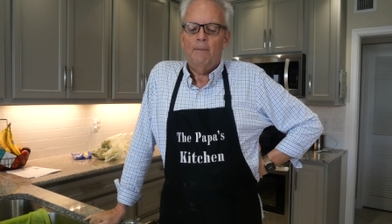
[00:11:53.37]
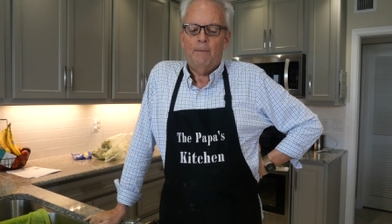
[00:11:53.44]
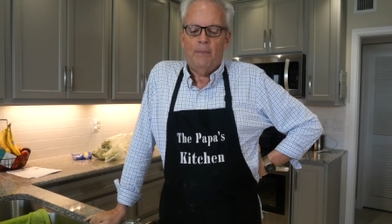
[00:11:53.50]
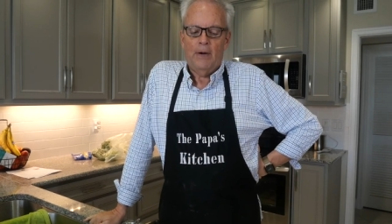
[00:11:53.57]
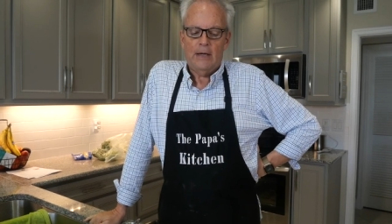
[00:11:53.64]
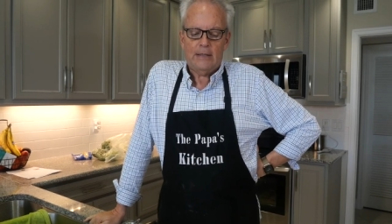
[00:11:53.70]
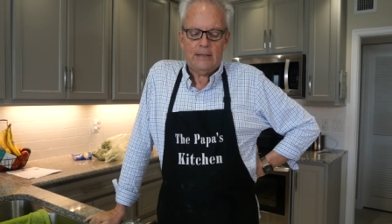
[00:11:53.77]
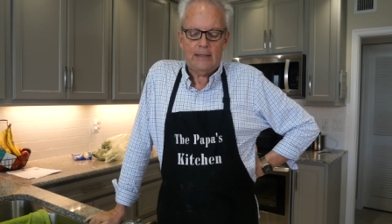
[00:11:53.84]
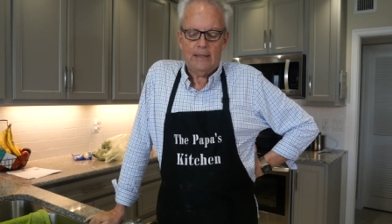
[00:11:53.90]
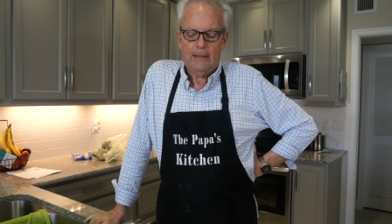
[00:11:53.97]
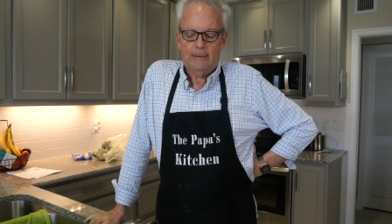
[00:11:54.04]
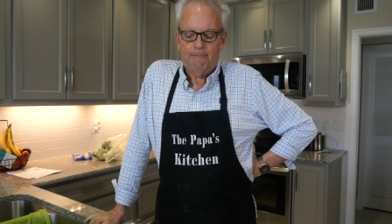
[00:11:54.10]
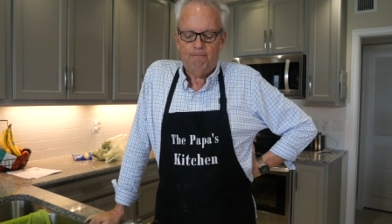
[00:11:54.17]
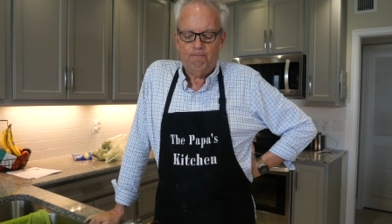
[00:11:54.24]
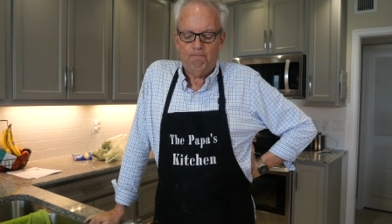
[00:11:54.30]
but
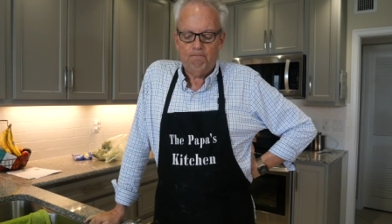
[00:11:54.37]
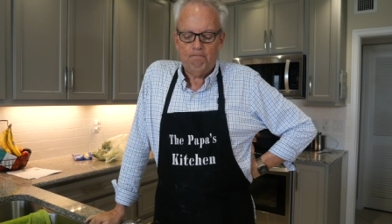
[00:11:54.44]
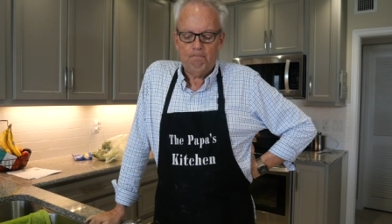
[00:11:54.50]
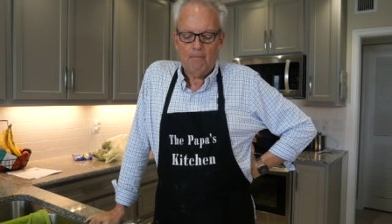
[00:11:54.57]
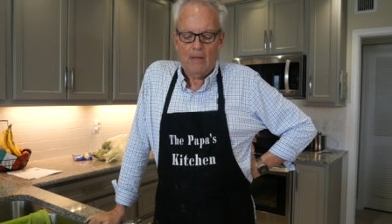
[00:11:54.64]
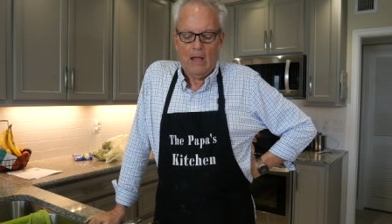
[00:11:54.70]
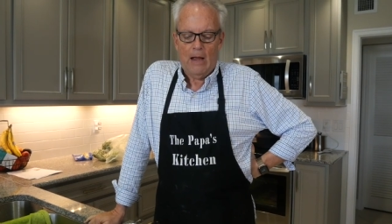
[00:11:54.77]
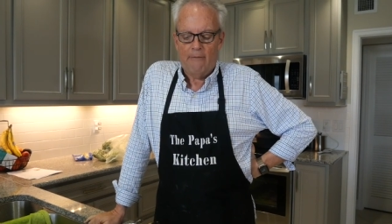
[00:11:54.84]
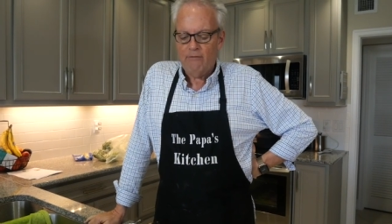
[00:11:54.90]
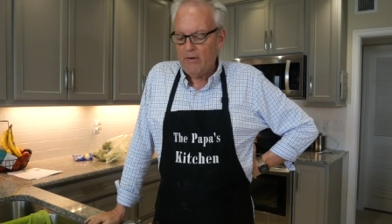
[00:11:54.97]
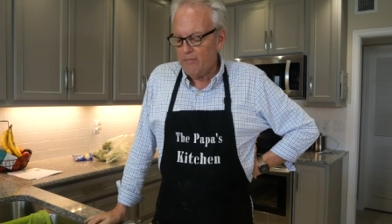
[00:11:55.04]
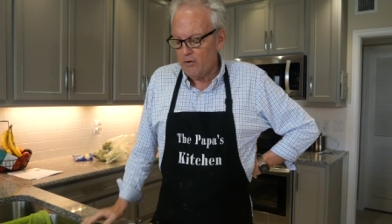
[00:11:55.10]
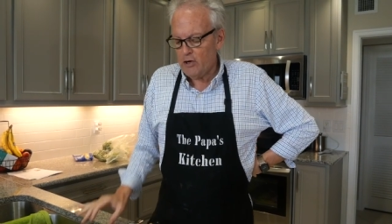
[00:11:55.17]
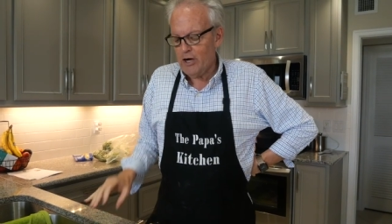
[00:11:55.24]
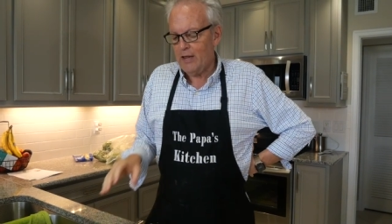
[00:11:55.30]
um, I've
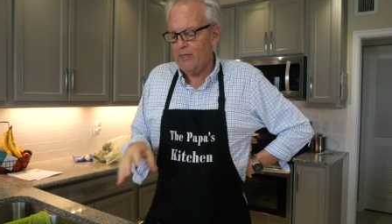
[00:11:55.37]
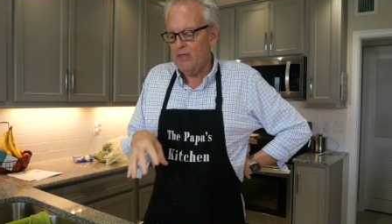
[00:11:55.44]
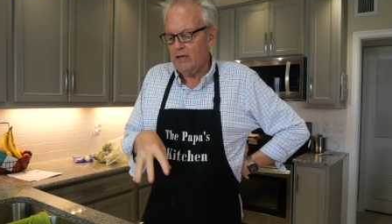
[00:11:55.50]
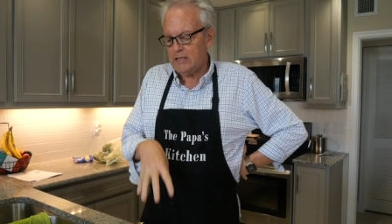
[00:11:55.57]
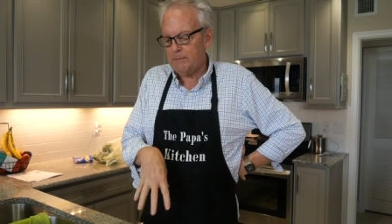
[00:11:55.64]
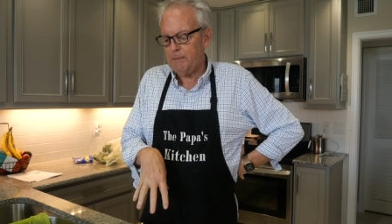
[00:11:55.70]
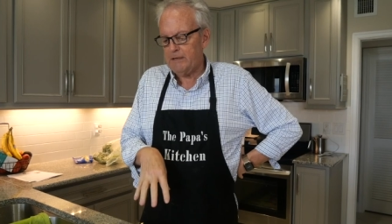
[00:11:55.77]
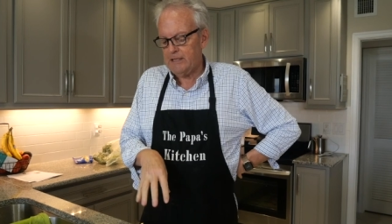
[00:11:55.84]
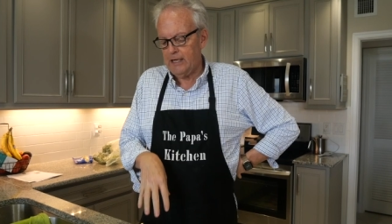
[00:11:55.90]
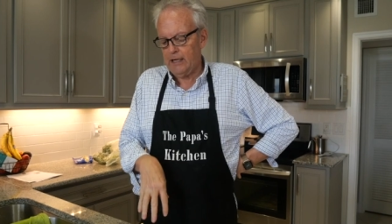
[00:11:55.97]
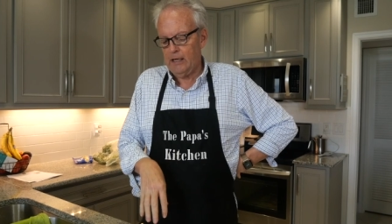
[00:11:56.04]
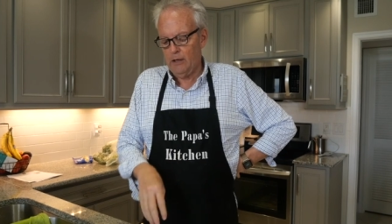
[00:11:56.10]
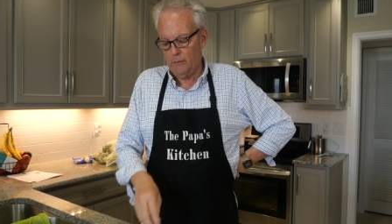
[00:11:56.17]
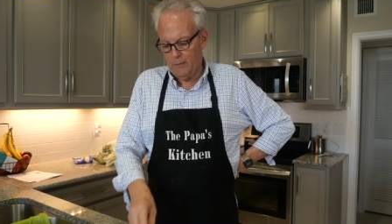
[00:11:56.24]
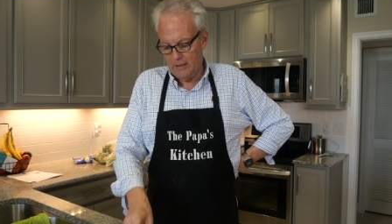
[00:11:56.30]
never done this
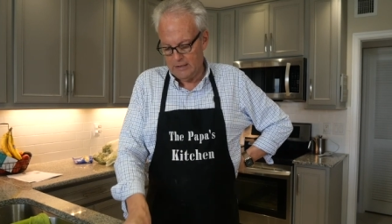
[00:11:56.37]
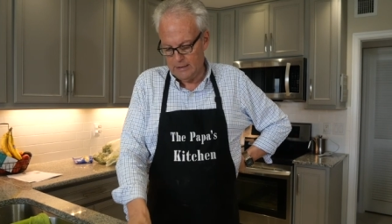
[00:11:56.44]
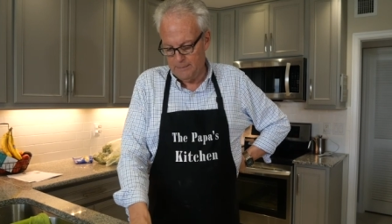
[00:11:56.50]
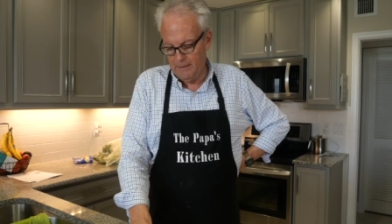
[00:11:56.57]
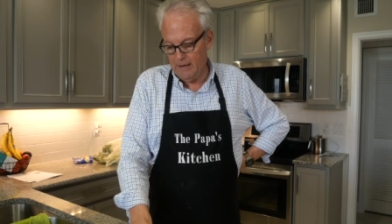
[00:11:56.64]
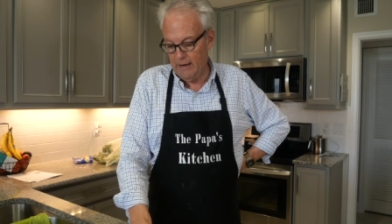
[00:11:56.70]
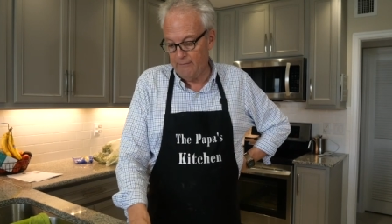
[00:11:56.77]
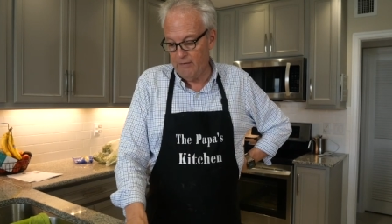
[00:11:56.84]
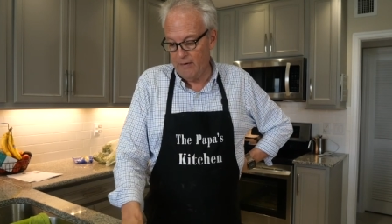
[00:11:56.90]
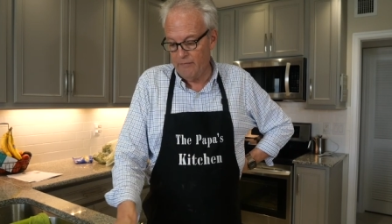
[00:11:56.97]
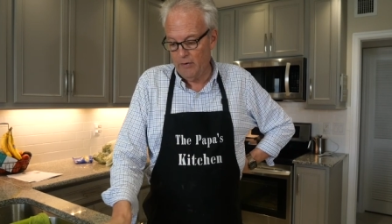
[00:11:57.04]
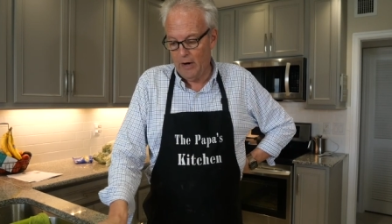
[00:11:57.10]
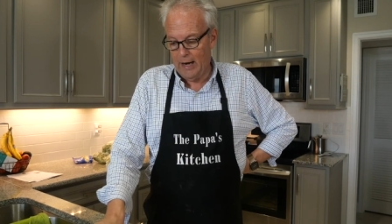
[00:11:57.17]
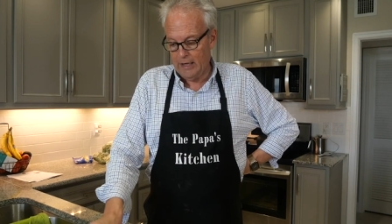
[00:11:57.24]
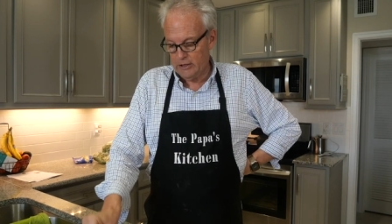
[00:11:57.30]
particular recipe and I've
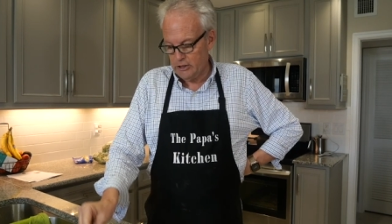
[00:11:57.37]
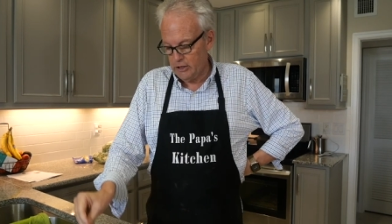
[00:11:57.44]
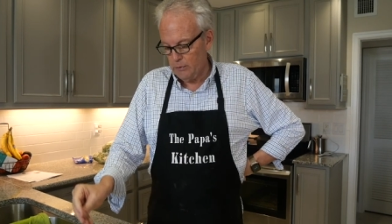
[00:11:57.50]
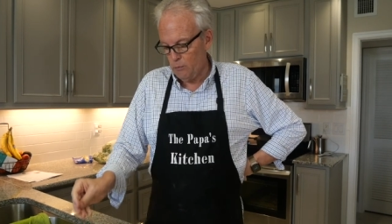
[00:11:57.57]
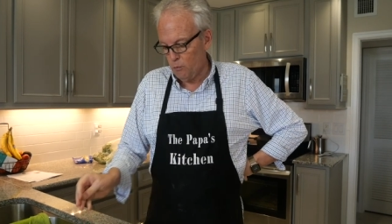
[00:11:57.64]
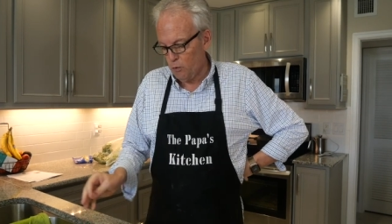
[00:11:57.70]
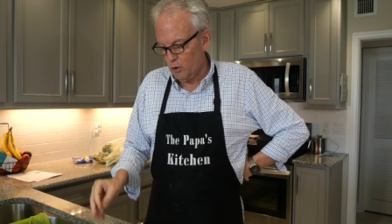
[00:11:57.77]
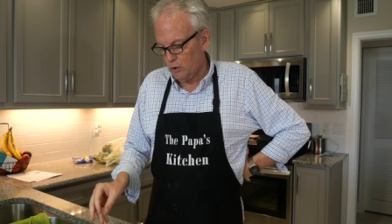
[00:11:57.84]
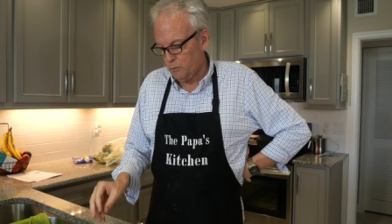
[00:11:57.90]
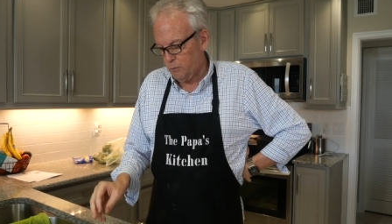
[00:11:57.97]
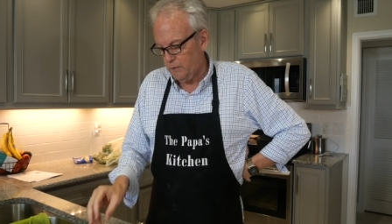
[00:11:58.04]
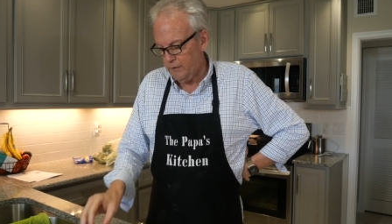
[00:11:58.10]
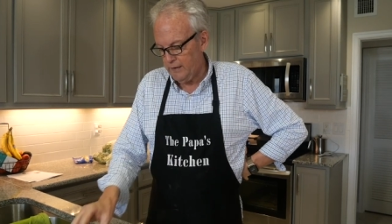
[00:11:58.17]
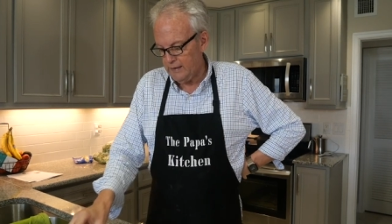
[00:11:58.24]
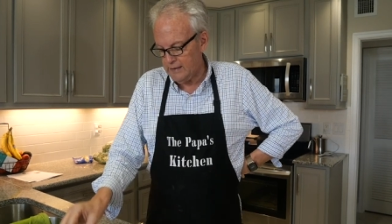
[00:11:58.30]
never actually worked
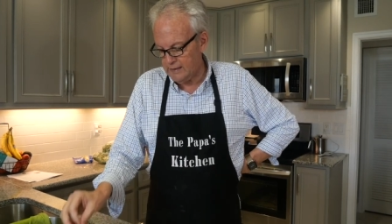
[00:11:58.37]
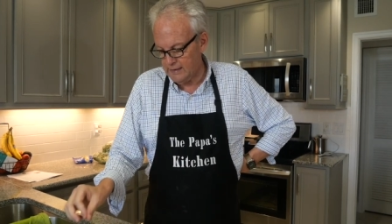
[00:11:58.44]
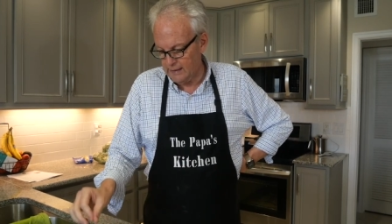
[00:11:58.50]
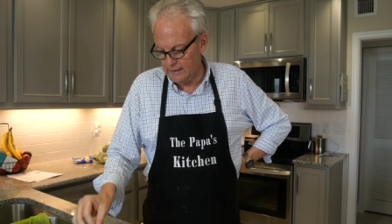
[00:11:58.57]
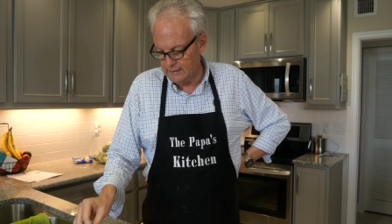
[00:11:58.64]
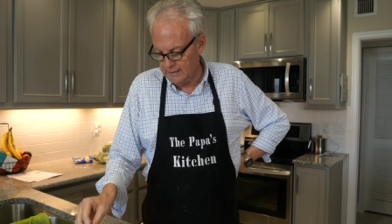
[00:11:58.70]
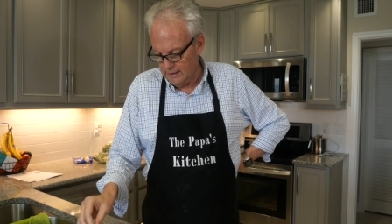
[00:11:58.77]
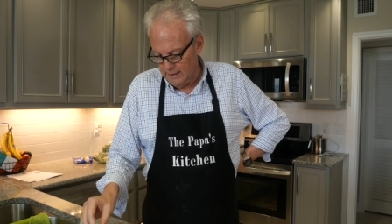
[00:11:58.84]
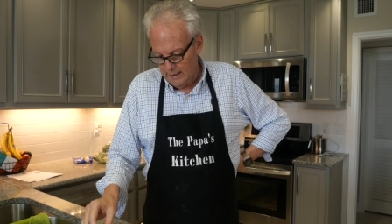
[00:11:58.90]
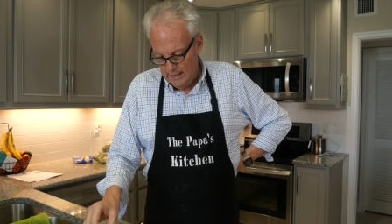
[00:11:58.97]
with these things.